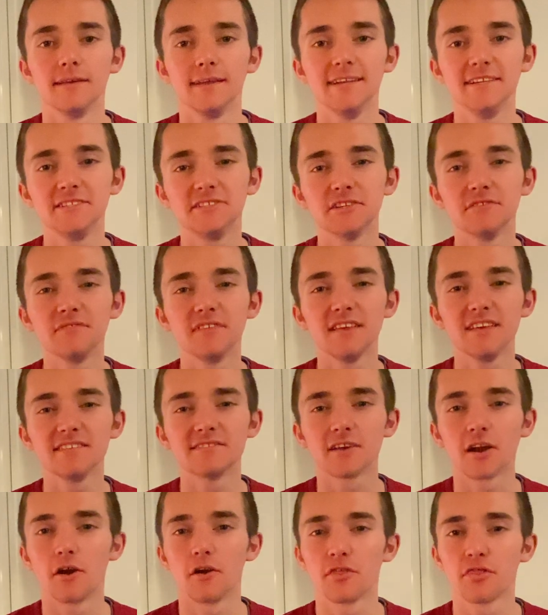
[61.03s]
Each of
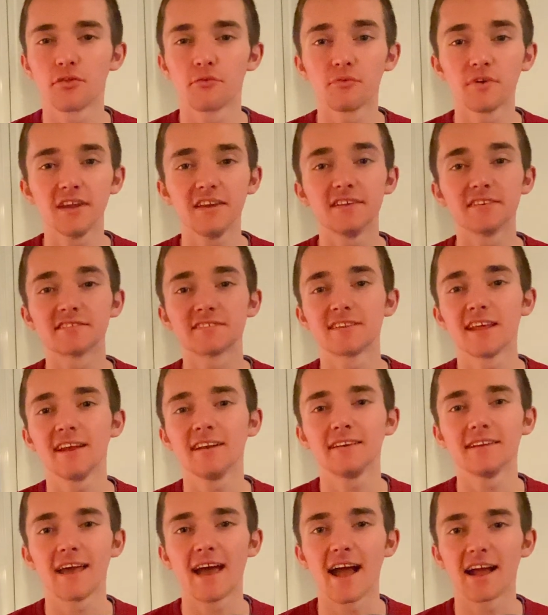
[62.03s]
these are three
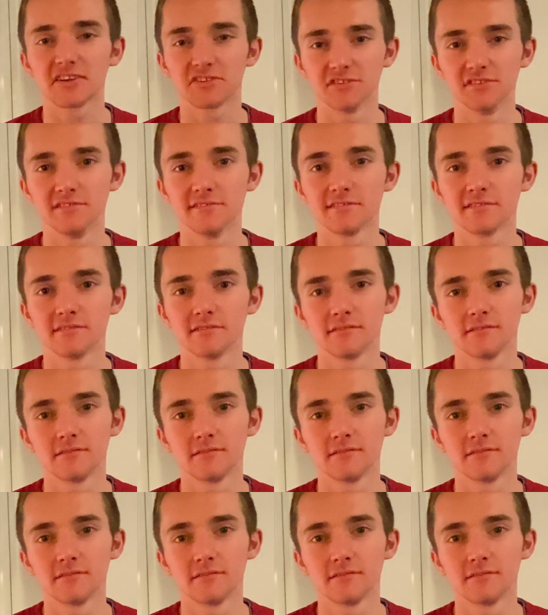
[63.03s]
distinct actions.